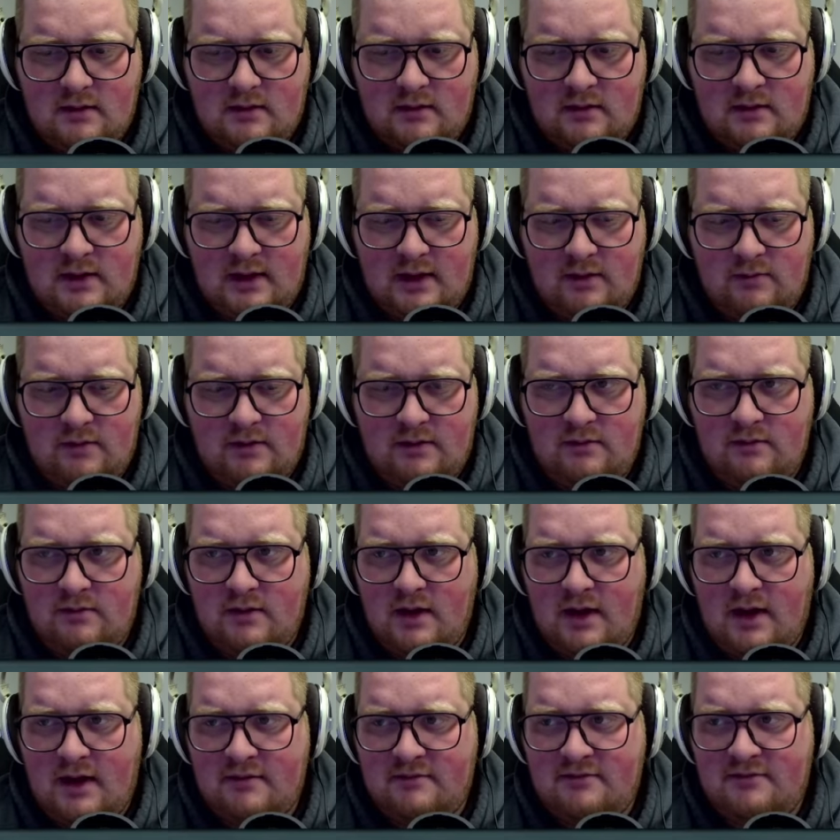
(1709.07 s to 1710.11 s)
Okay, we do
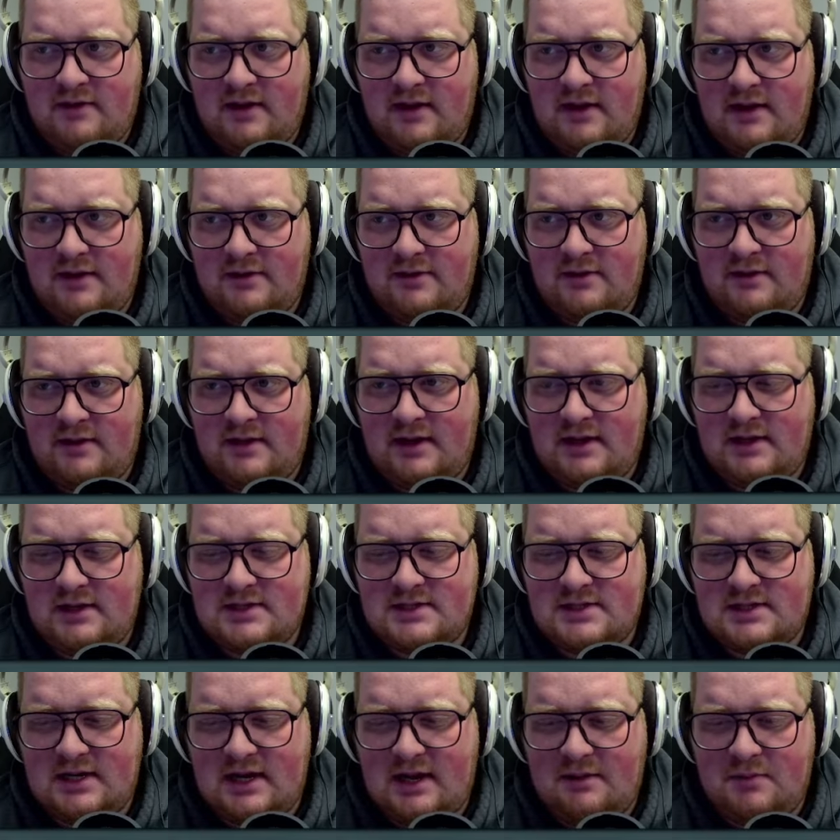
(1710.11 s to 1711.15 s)
not find other
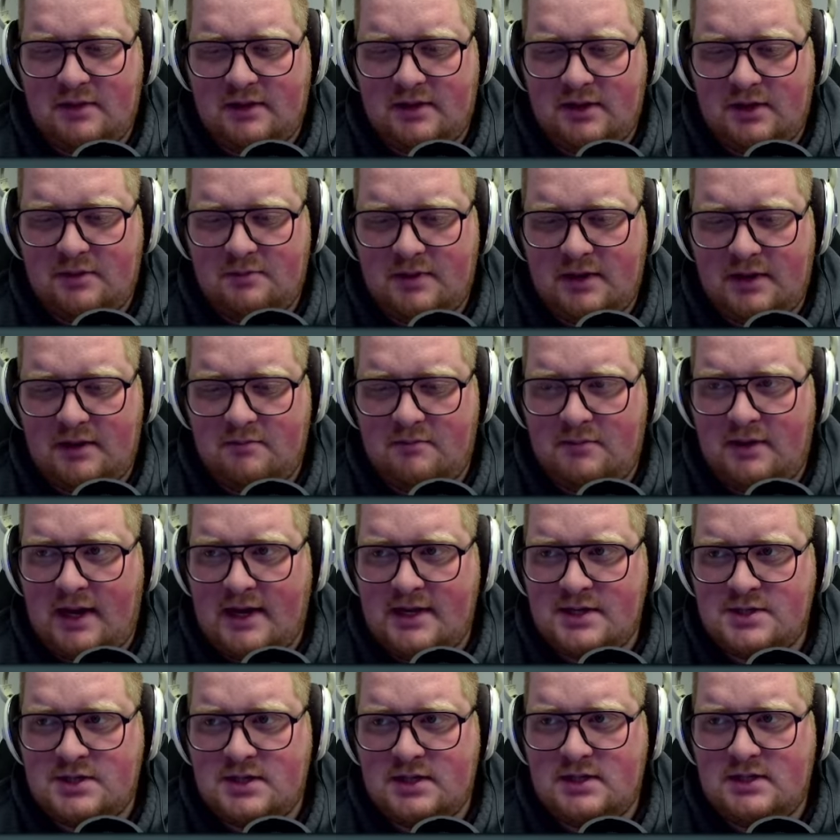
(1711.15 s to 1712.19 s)
kings, and I'm a little bit
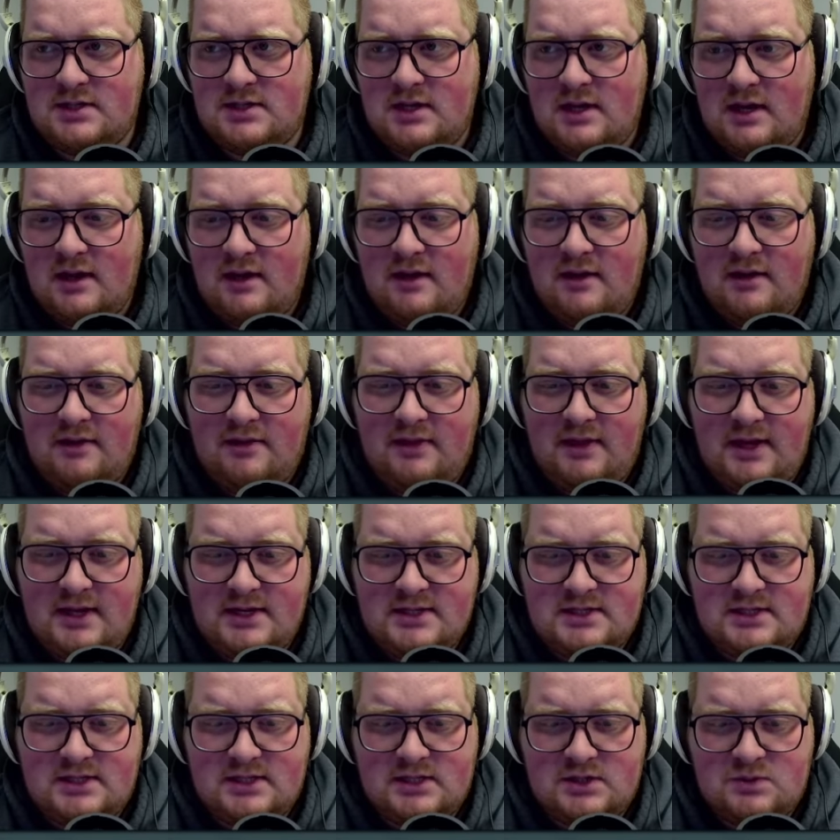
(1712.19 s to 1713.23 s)
impatient.
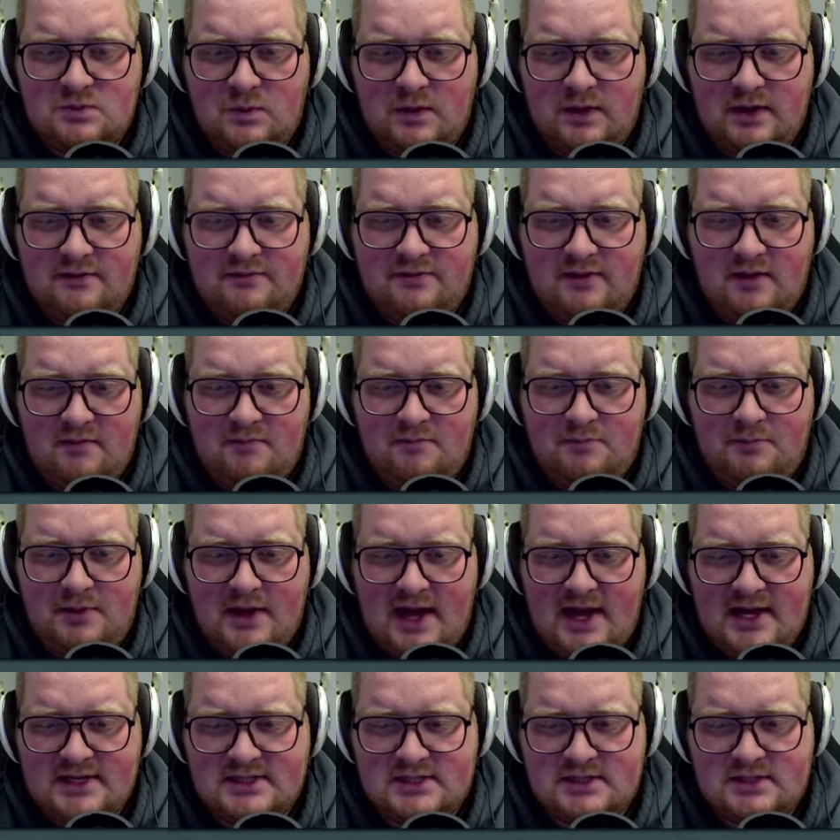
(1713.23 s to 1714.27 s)
This is one of our
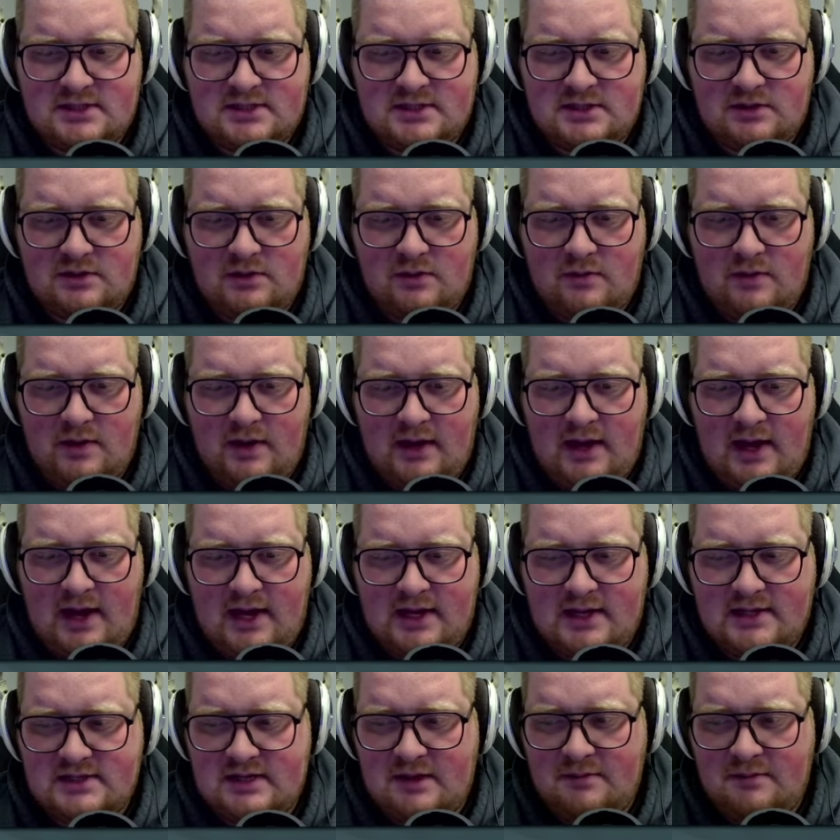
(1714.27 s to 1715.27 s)
best scoring hands.